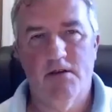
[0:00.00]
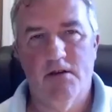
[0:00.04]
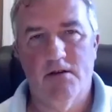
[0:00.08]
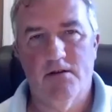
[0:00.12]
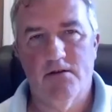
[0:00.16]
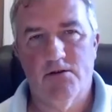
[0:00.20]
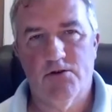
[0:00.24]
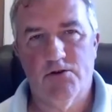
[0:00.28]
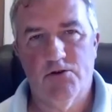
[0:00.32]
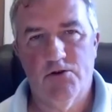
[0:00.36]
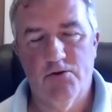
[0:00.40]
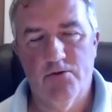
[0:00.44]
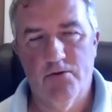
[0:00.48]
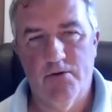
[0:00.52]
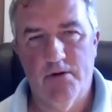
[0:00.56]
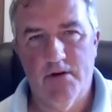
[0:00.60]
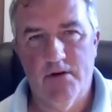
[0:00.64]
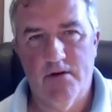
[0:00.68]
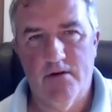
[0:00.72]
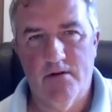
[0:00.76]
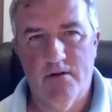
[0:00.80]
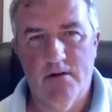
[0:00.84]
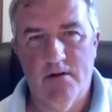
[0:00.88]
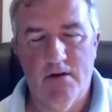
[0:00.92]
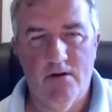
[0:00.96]
that's
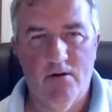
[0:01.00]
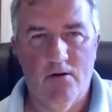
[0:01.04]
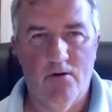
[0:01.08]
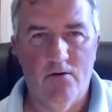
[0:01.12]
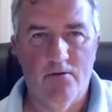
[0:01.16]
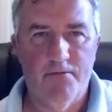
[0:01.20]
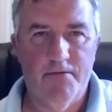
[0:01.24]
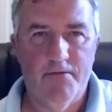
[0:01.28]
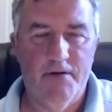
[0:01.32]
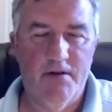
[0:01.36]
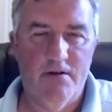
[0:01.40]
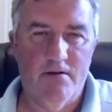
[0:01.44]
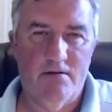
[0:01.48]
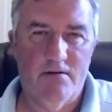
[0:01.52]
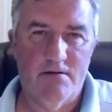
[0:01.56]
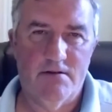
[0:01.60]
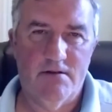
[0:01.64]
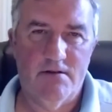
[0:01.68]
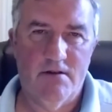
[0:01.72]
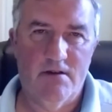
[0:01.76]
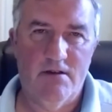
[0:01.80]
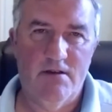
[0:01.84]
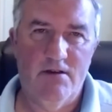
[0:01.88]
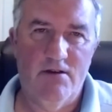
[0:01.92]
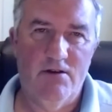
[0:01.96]
true in all fields.
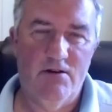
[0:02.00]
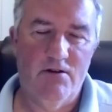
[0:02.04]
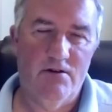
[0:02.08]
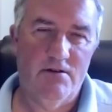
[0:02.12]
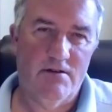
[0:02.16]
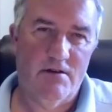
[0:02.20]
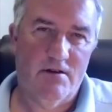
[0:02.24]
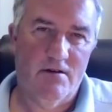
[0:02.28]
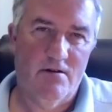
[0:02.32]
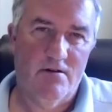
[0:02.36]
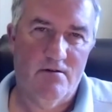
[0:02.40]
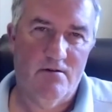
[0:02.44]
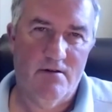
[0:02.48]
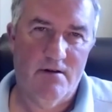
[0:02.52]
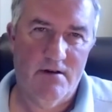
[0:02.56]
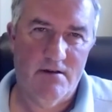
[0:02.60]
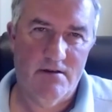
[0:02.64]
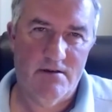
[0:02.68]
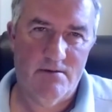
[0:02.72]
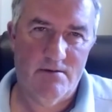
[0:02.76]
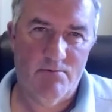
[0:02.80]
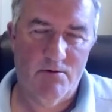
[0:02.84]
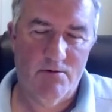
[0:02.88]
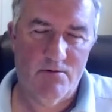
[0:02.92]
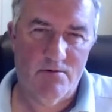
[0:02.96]
Years ago, I
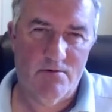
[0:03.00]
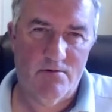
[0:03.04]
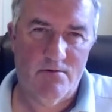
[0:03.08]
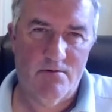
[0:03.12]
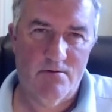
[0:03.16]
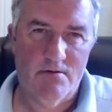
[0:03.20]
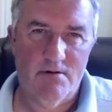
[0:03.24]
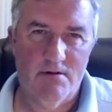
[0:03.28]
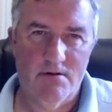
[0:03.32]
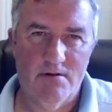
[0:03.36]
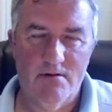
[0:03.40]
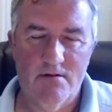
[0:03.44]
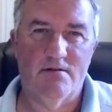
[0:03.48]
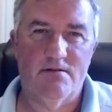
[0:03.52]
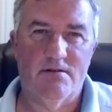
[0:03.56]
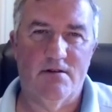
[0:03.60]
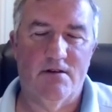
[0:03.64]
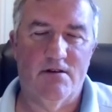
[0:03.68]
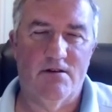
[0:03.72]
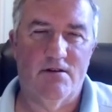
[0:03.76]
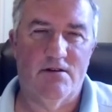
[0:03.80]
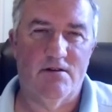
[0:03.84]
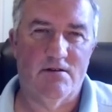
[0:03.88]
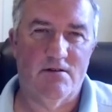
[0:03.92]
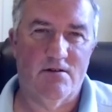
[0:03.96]
spoke to a
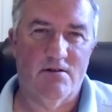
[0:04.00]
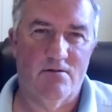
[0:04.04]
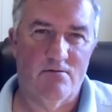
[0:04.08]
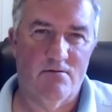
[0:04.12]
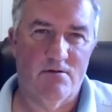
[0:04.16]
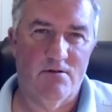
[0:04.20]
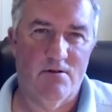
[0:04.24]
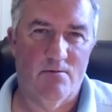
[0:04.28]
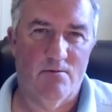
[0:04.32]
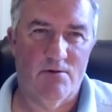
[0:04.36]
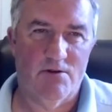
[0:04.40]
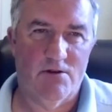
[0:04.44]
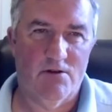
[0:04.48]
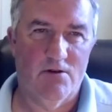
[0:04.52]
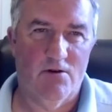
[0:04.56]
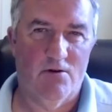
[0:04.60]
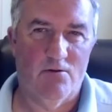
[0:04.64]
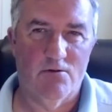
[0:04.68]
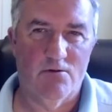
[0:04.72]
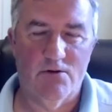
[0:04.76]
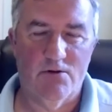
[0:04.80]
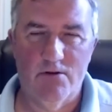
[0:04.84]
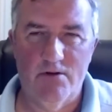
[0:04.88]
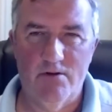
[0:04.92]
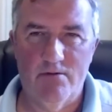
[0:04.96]
scientist called Thomas
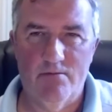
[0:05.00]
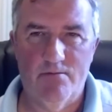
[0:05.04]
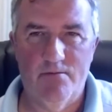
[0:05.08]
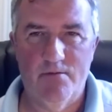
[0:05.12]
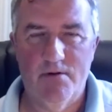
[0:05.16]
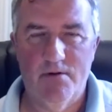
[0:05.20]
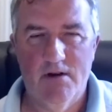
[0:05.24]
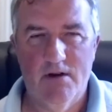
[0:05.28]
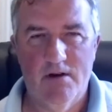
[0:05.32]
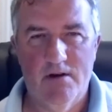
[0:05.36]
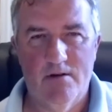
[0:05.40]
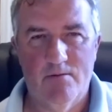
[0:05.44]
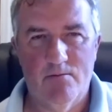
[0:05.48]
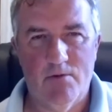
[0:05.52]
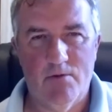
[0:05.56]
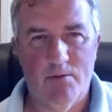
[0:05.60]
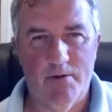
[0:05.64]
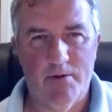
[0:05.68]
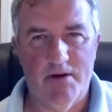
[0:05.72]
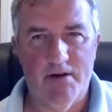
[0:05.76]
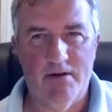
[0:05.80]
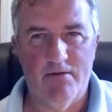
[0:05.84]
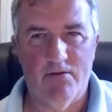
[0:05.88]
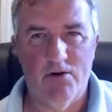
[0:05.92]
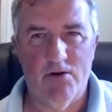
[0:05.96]
Gold, who you've
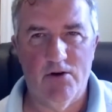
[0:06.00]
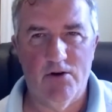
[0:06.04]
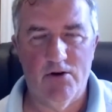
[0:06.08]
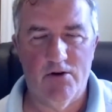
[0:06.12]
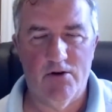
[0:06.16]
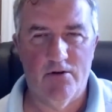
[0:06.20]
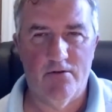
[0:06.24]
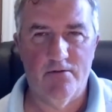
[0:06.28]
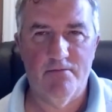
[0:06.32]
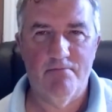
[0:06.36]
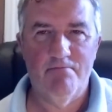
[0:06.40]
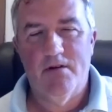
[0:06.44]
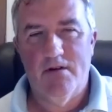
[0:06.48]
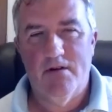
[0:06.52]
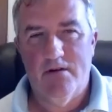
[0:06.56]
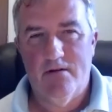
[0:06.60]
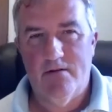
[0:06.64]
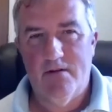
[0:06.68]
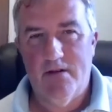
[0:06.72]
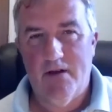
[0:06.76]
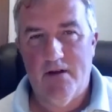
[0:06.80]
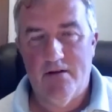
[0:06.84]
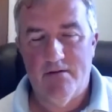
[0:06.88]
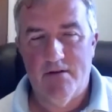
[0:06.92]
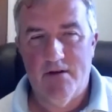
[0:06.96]
probably never heard of. He's
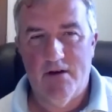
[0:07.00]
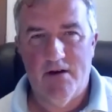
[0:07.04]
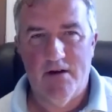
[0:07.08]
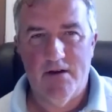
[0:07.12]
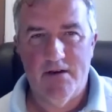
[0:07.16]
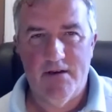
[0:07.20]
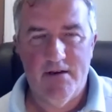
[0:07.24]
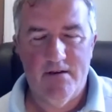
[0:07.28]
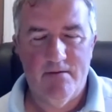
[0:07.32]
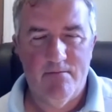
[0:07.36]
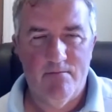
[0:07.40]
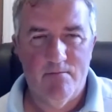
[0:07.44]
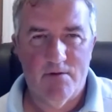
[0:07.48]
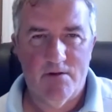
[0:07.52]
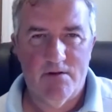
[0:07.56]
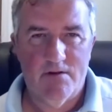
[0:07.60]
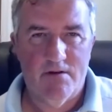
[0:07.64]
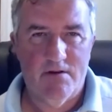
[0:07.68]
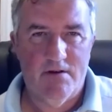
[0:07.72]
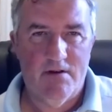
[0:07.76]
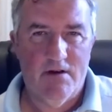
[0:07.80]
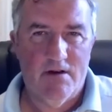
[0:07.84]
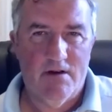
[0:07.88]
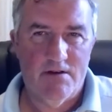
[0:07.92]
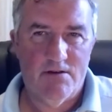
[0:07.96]
now died. He must
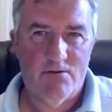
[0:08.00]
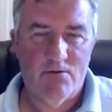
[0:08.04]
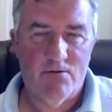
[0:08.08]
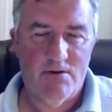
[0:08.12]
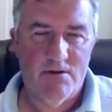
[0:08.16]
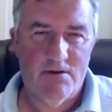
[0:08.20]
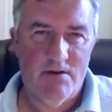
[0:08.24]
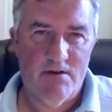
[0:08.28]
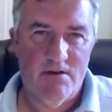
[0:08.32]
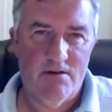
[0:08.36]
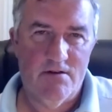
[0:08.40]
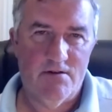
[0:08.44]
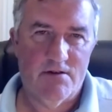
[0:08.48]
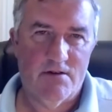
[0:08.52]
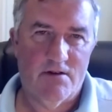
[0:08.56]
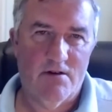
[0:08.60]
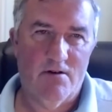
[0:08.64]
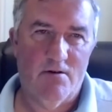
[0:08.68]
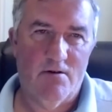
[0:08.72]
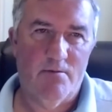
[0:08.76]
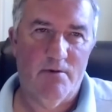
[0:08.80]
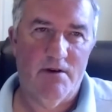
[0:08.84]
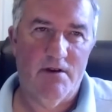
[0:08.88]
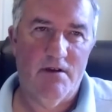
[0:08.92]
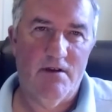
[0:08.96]
have died 20 years
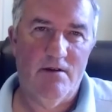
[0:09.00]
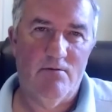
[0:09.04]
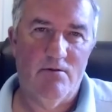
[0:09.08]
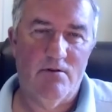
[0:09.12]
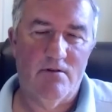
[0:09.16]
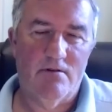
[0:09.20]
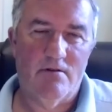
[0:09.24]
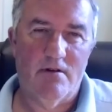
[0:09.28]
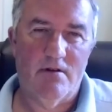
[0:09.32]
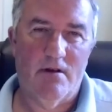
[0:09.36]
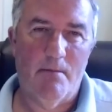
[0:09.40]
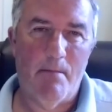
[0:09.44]
ago, but he was